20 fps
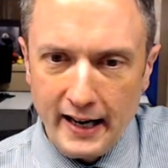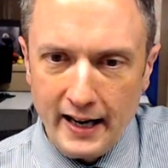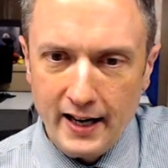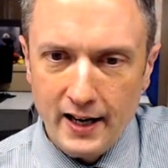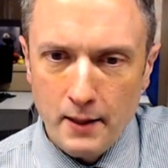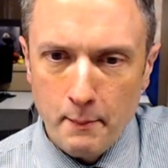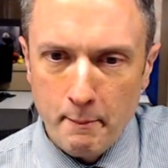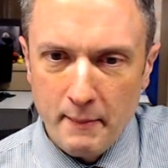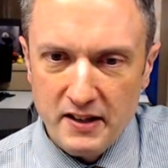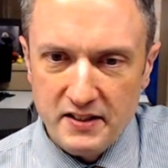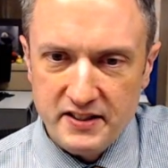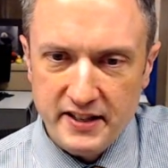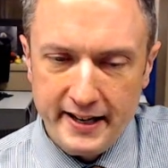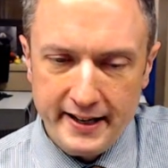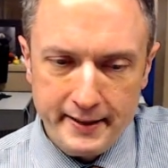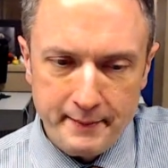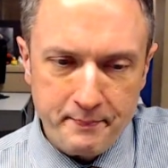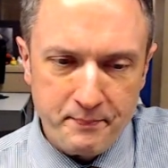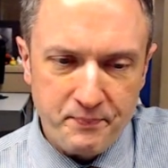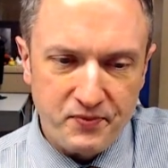and
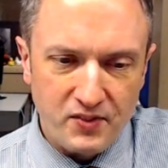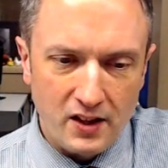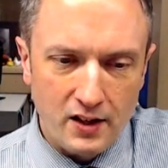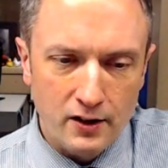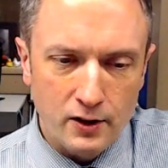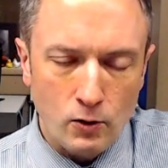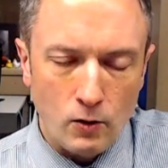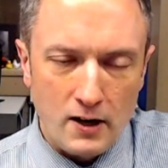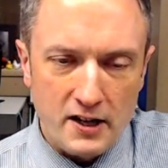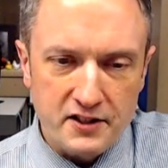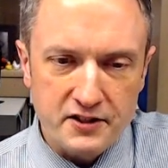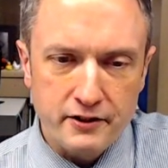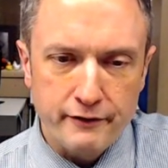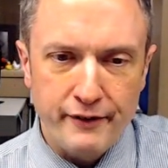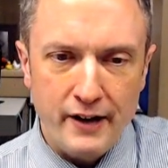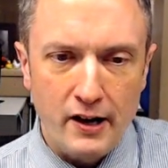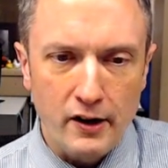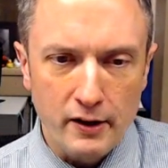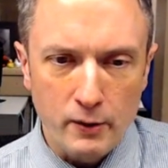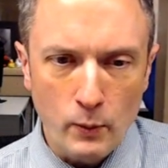midday across the valley.